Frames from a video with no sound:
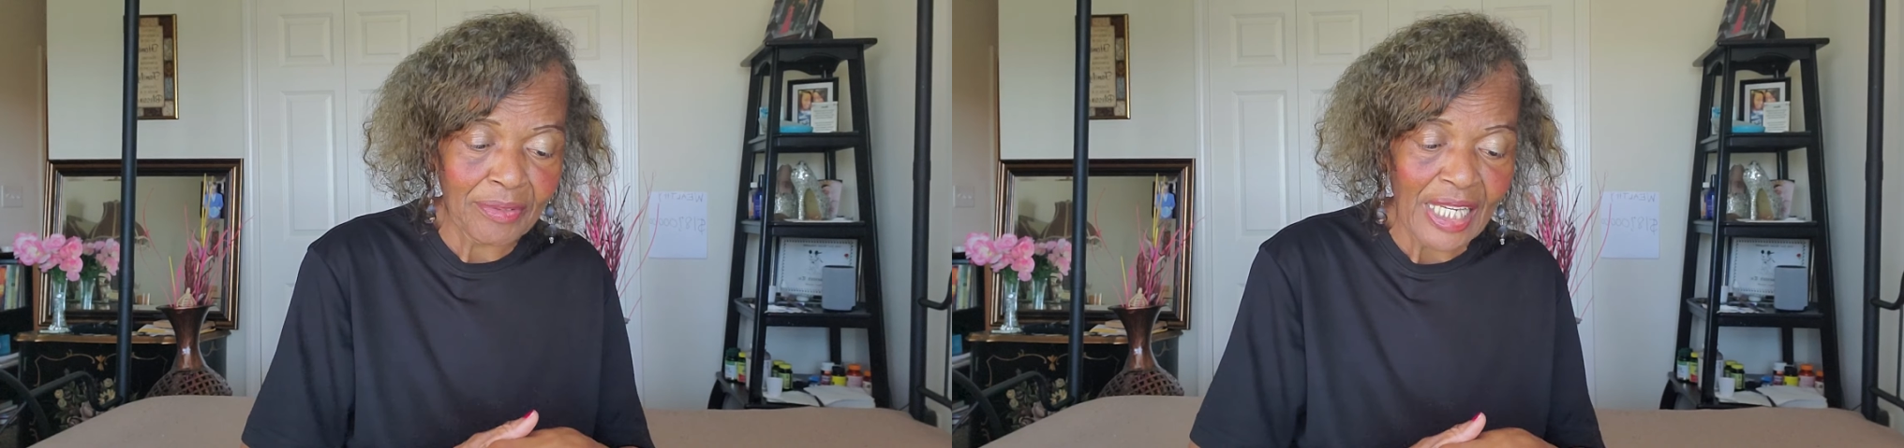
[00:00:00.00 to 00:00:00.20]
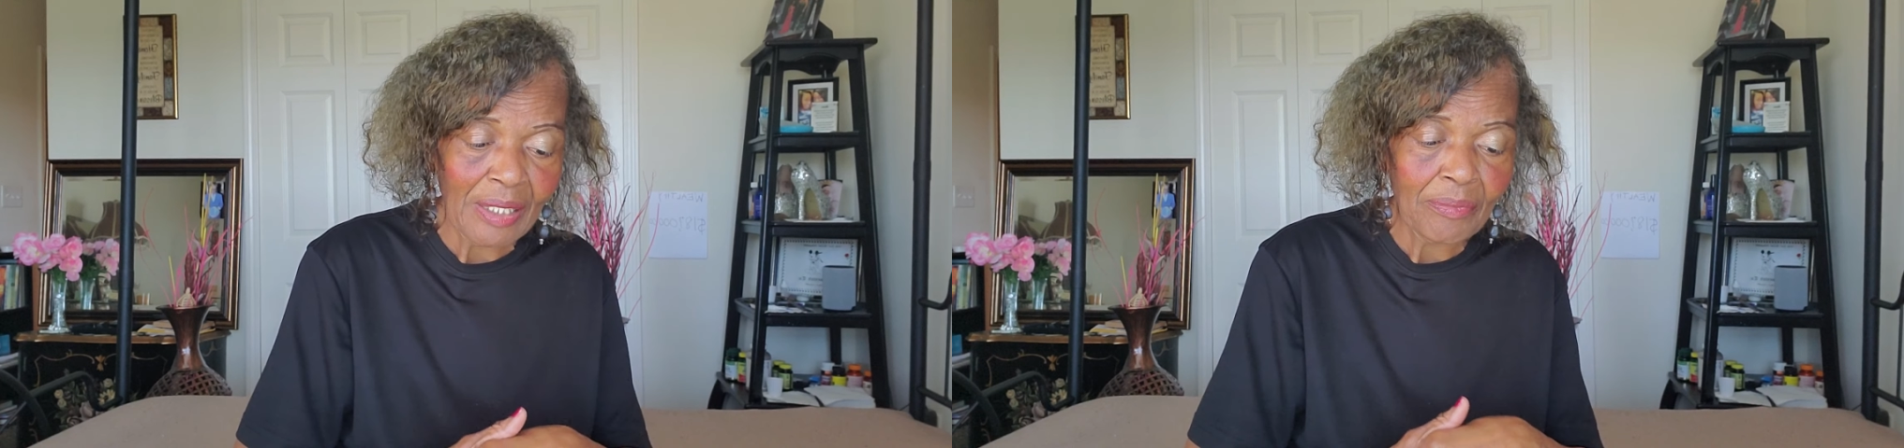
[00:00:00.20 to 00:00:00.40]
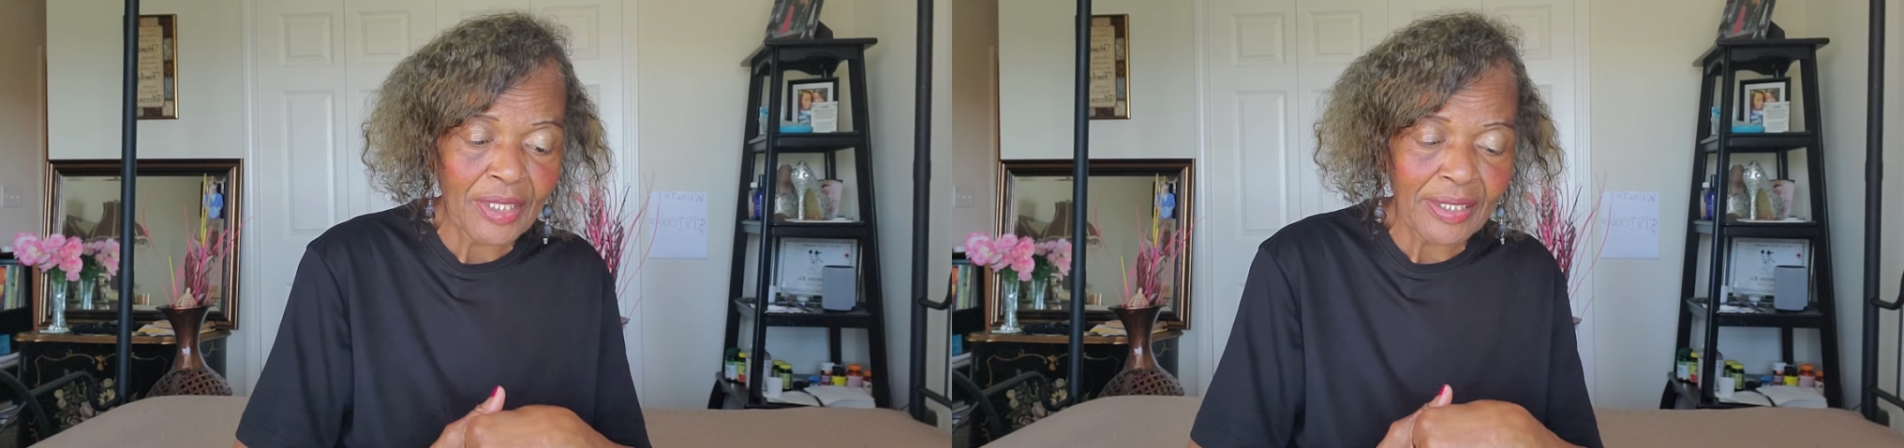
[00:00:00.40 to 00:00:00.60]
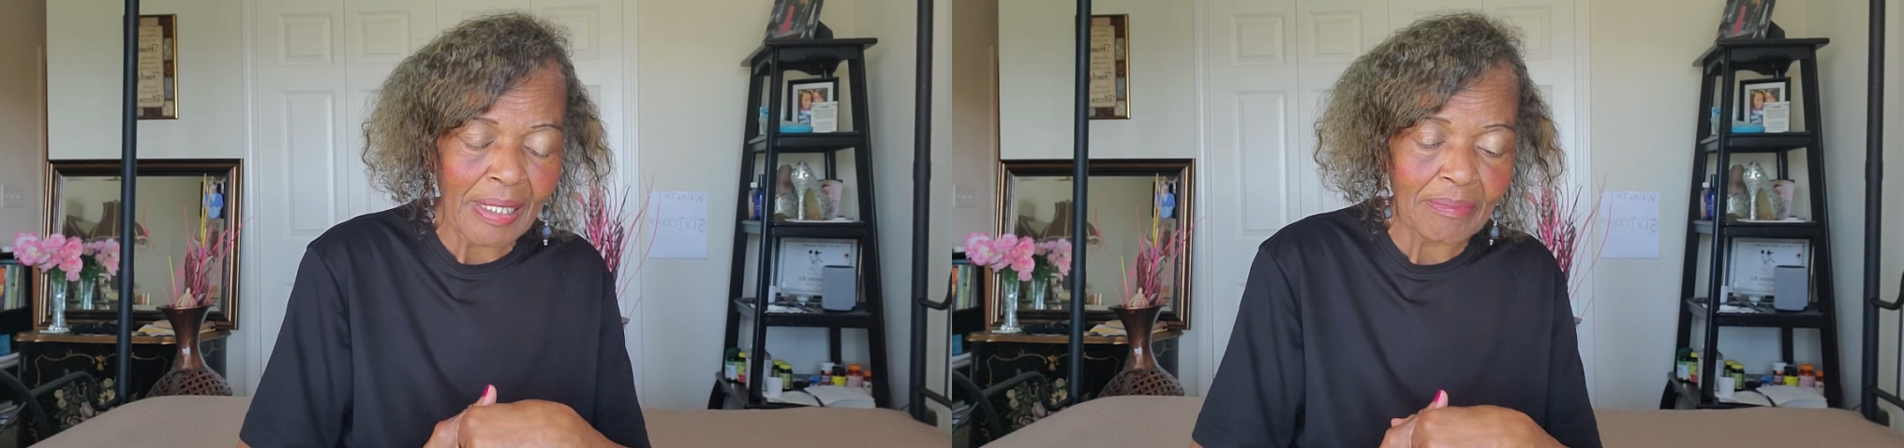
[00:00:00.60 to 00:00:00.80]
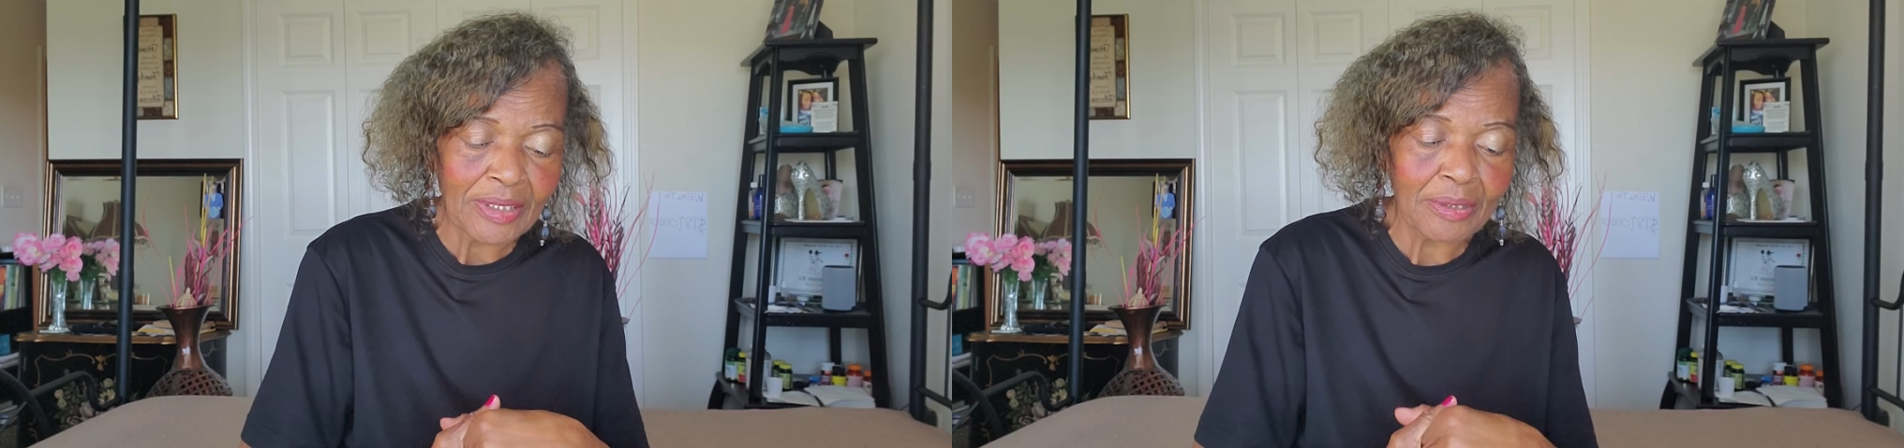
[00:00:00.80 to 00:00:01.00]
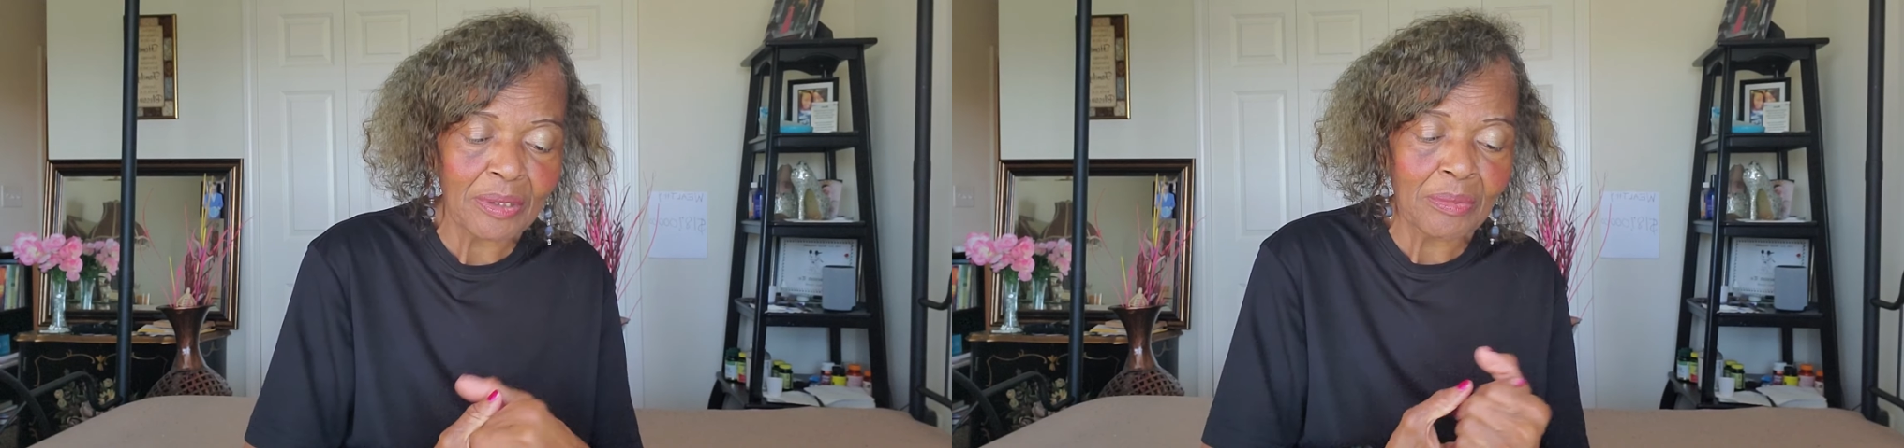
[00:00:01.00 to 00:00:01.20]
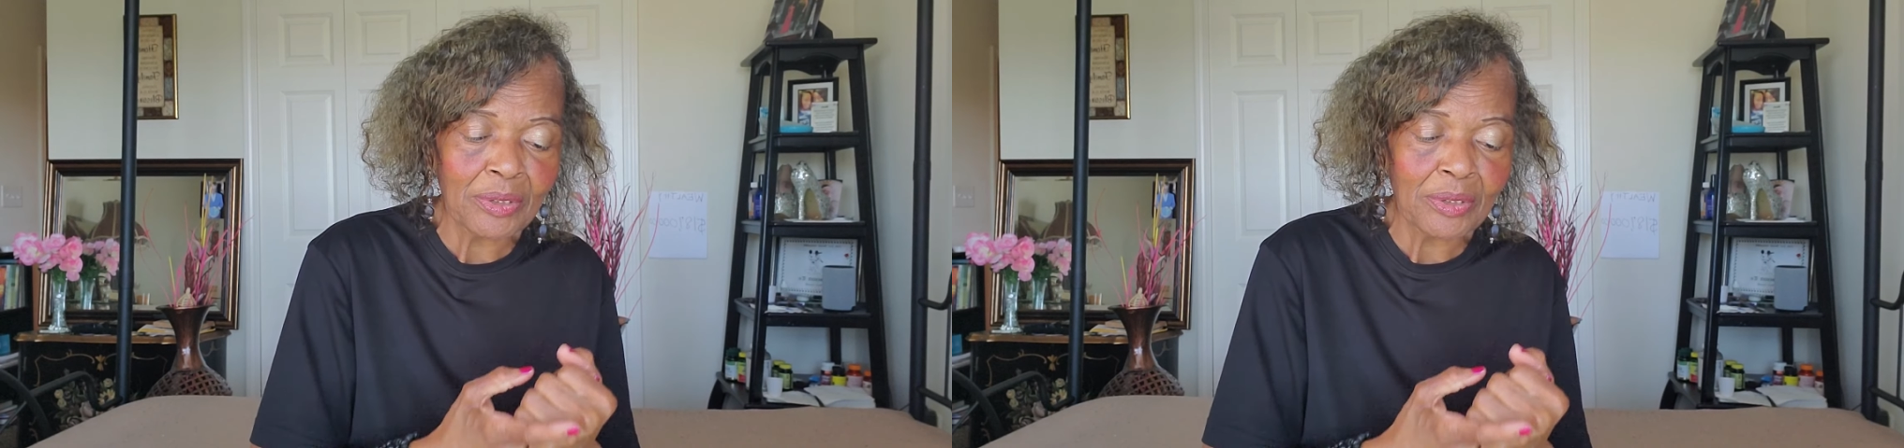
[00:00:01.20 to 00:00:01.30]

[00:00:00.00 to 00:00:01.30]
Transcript: okay, when it comes to